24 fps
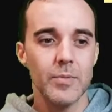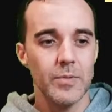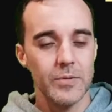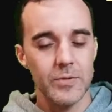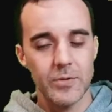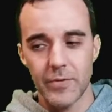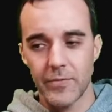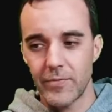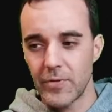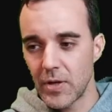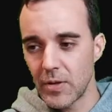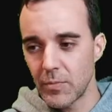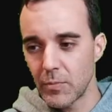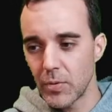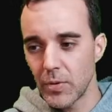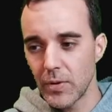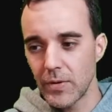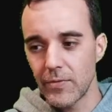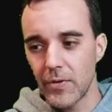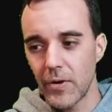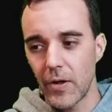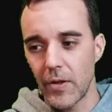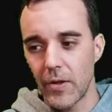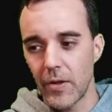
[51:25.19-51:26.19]
So if you can believe
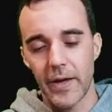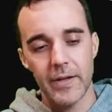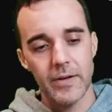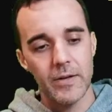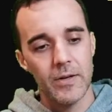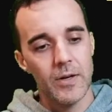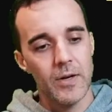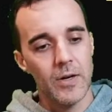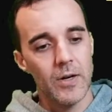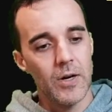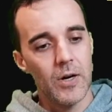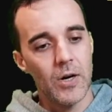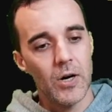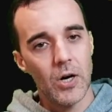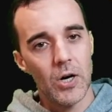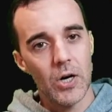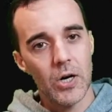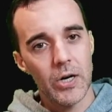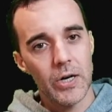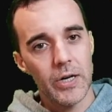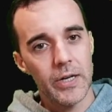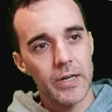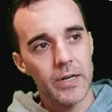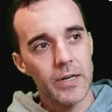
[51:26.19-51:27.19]
all that,
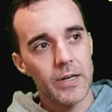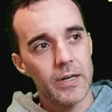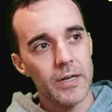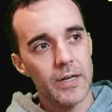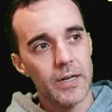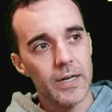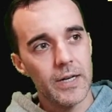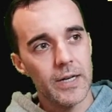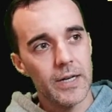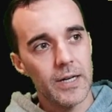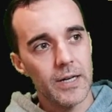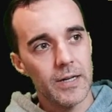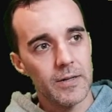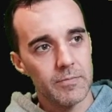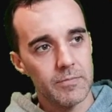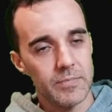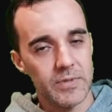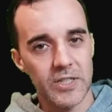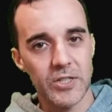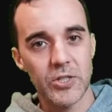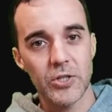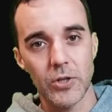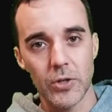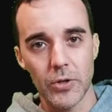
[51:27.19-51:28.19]
on
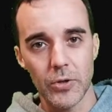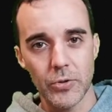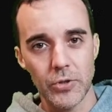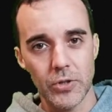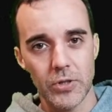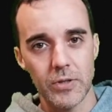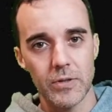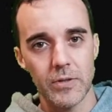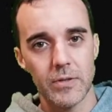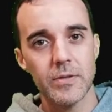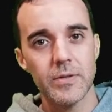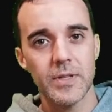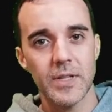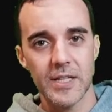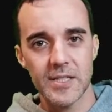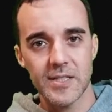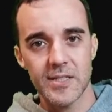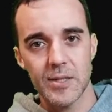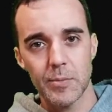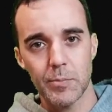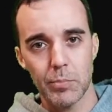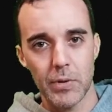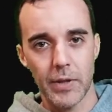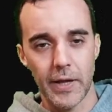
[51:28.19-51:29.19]
DigitalOcean. That's
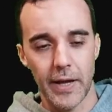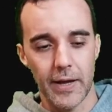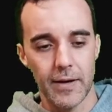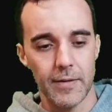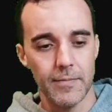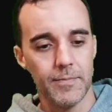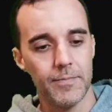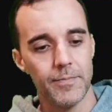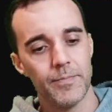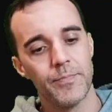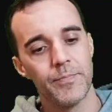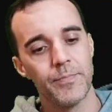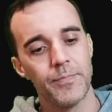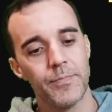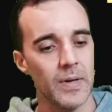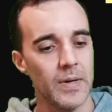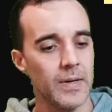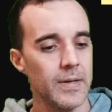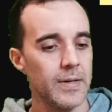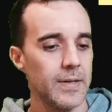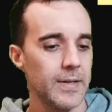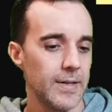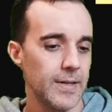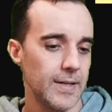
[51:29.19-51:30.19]
the plan.
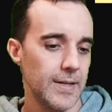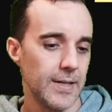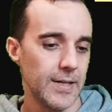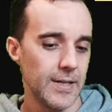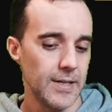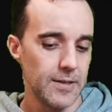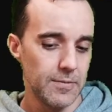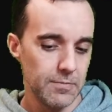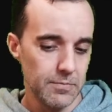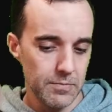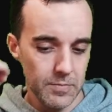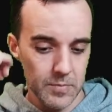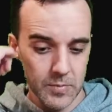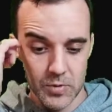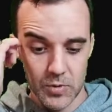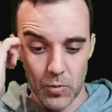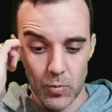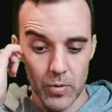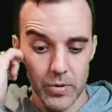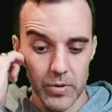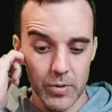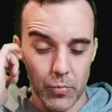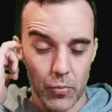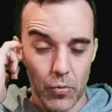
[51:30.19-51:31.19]
So we're
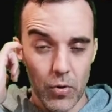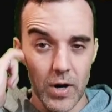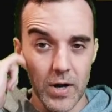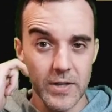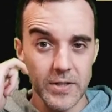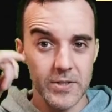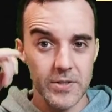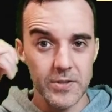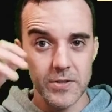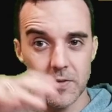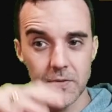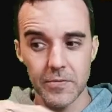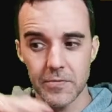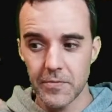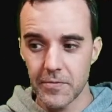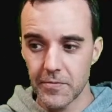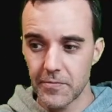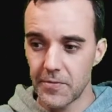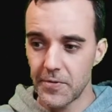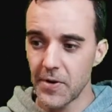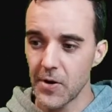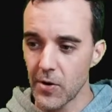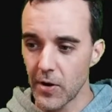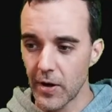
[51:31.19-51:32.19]
in the process of
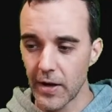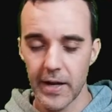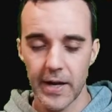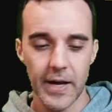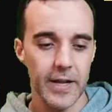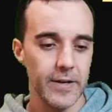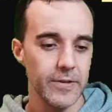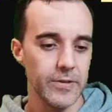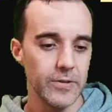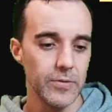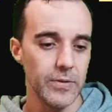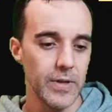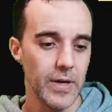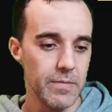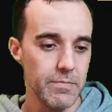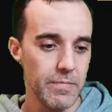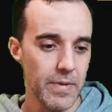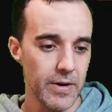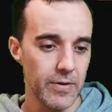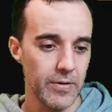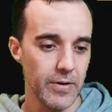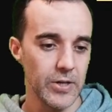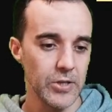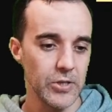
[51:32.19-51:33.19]
figuring out how to do that
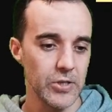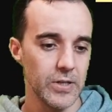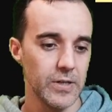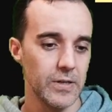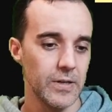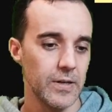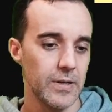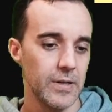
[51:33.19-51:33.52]
migration.